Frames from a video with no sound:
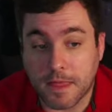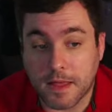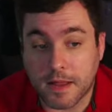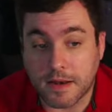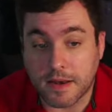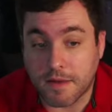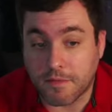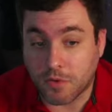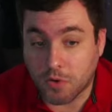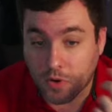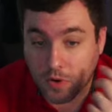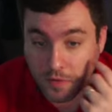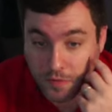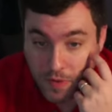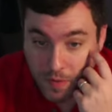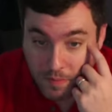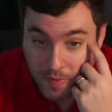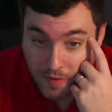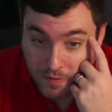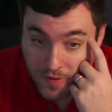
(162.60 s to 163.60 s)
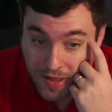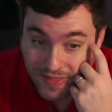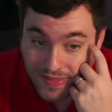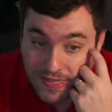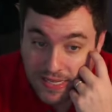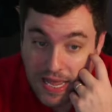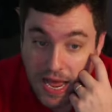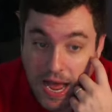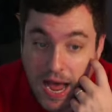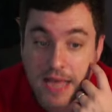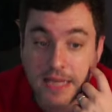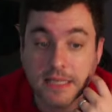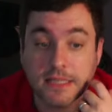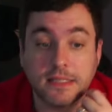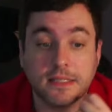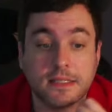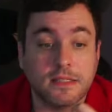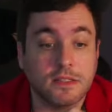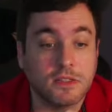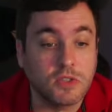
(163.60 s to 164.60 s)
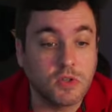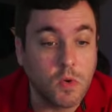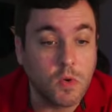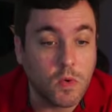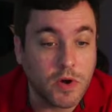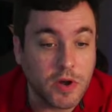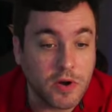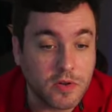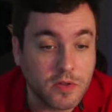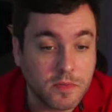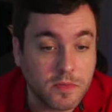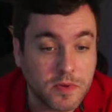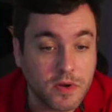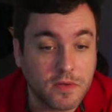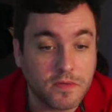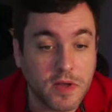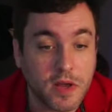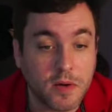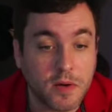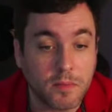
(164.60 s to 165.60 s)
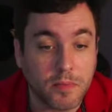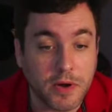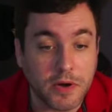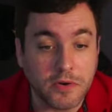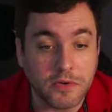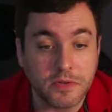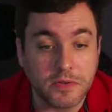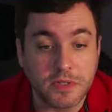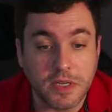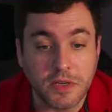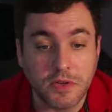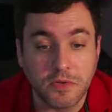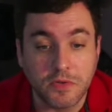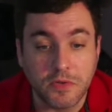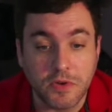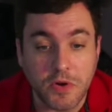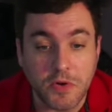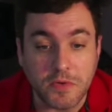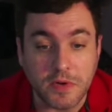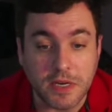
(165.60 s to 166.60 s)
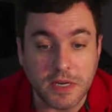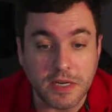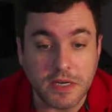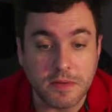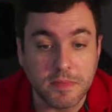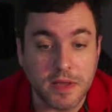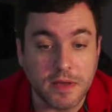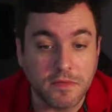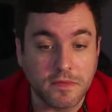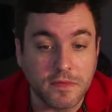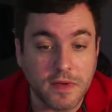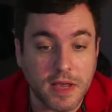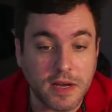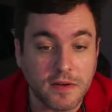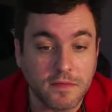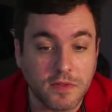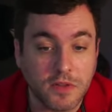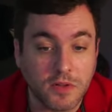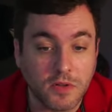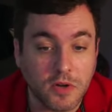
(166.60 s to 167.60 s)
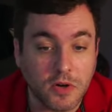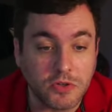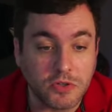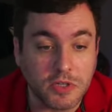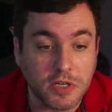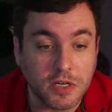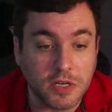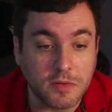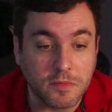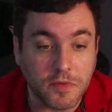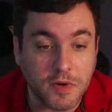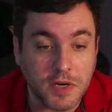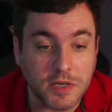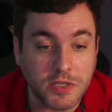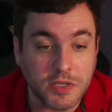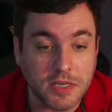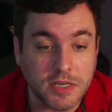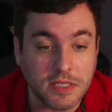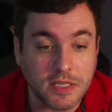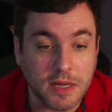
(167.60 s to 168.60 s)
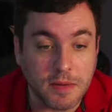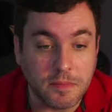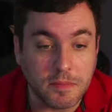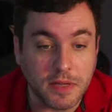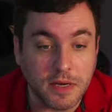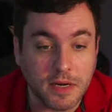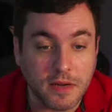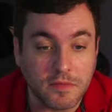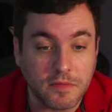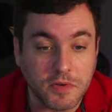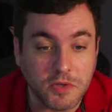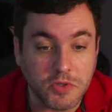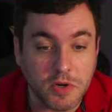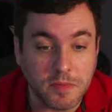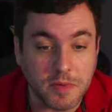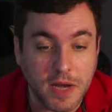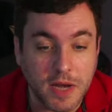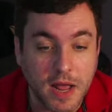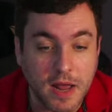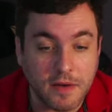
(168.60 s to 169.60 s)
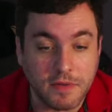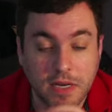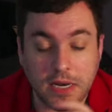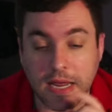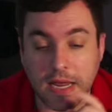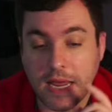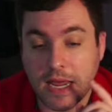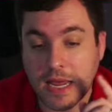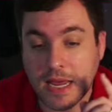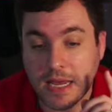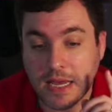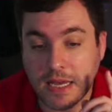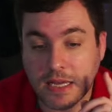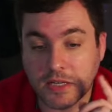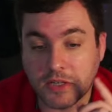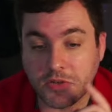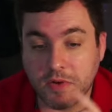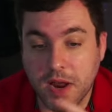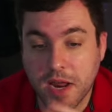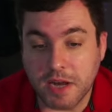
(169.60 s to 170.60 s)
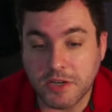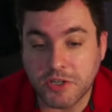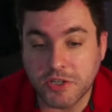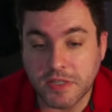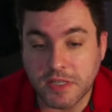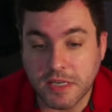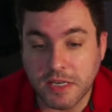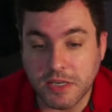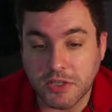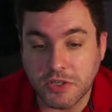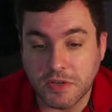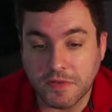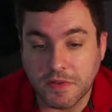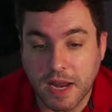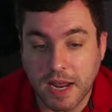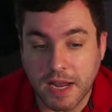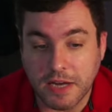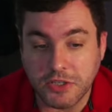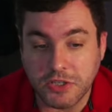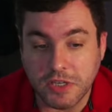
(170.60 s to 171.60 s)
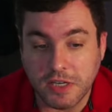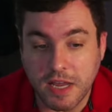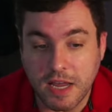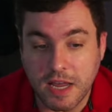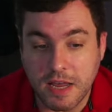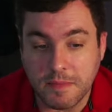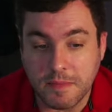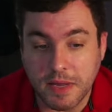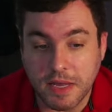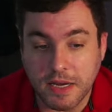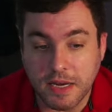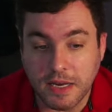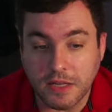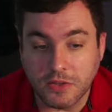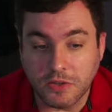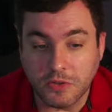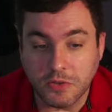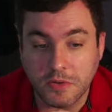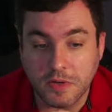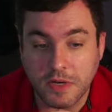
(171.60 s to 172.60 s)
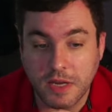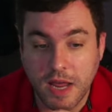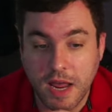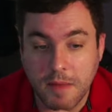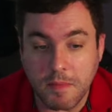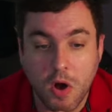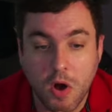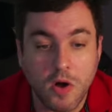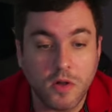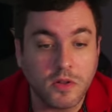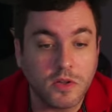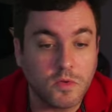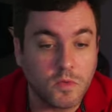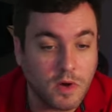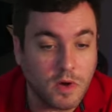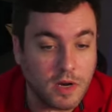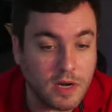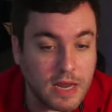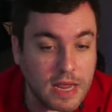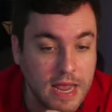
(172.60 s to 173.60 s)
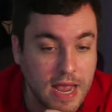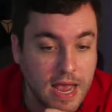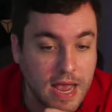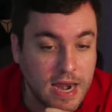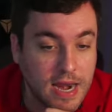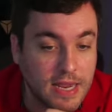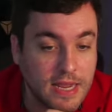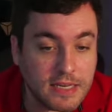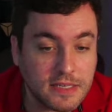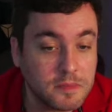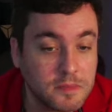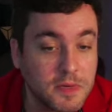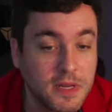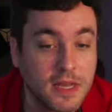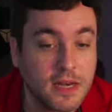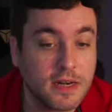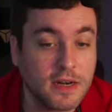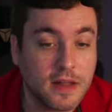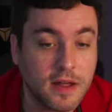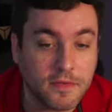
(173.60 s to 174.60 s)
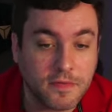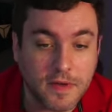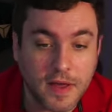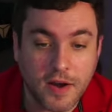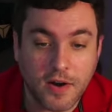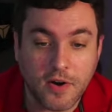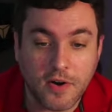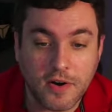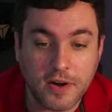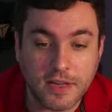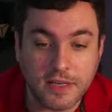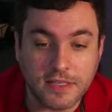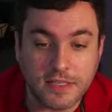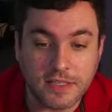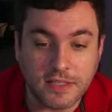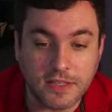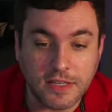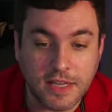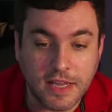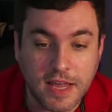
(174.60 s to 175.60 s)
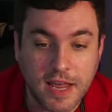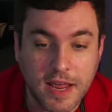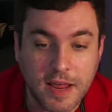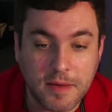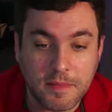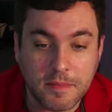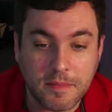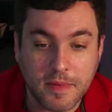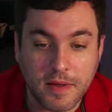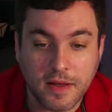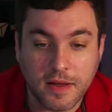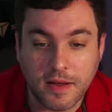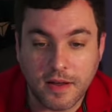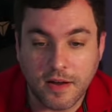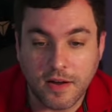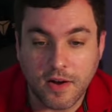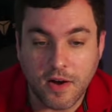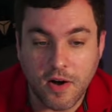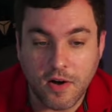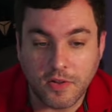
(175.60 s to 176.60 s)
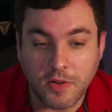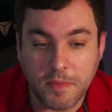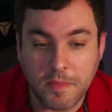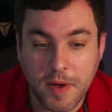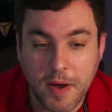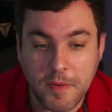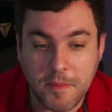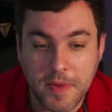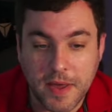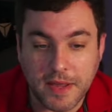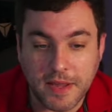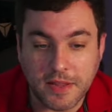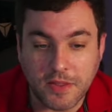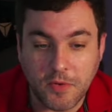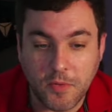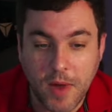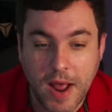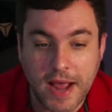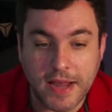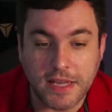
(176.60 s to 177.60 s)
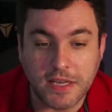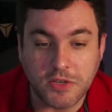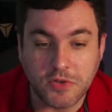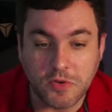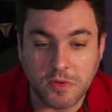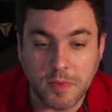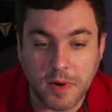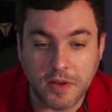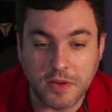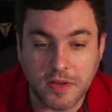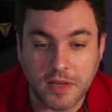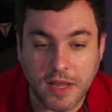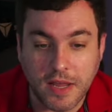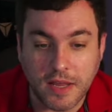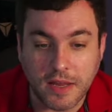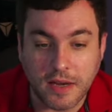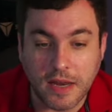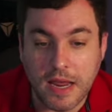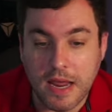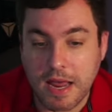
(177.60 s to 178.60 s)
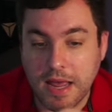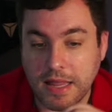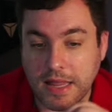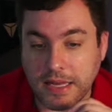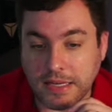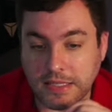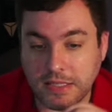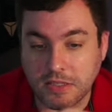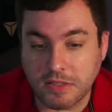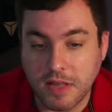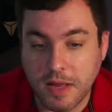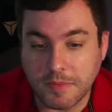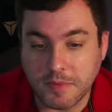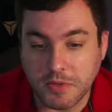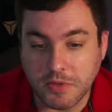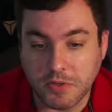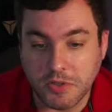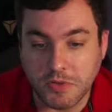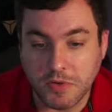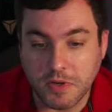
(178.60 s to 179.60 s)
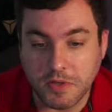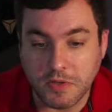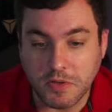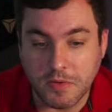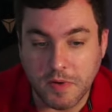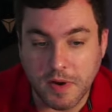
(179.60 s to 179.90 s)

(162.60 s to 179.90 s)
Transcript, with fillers: Never heard of them. They've got the highest score here. The beauty of Gundam Breaker is that you don't need to be a fan of the larger Gun and franchise to get plenty of enjoyment out of it. It scratches the itch of an action game and a loot game all in one, and I can't seem to get enough. At heart, it's still a game uh, all about making the wackiest robot you can that still absolutely shreds through